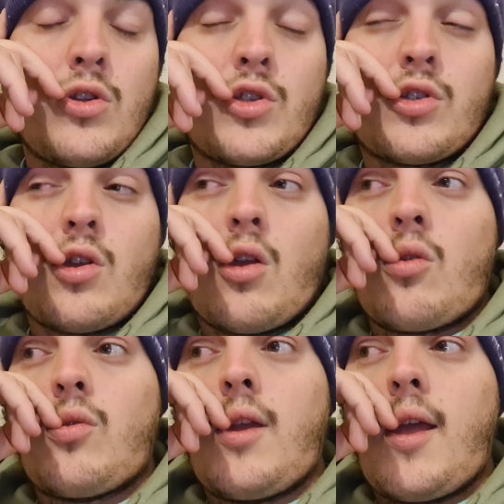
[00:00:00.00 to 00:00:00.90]
So
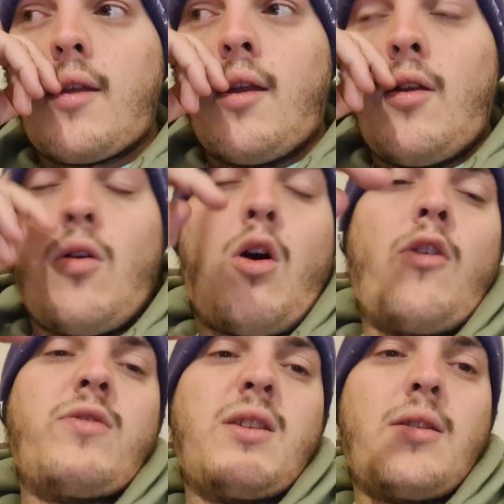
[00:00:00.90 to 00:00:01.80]
yeah
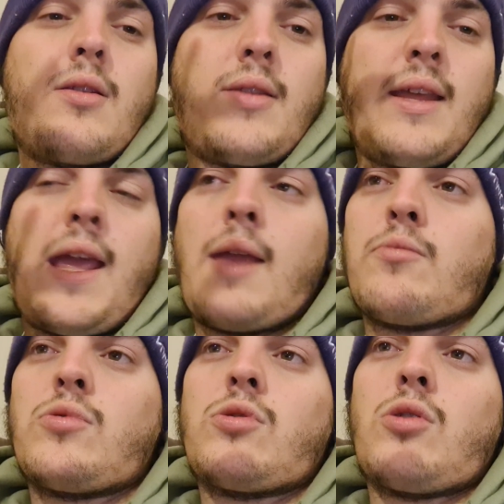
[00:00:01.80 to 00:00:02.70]
obviously the
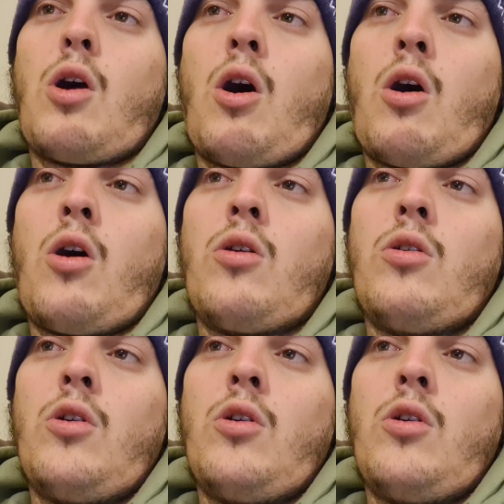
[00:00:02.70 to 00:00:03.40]
games are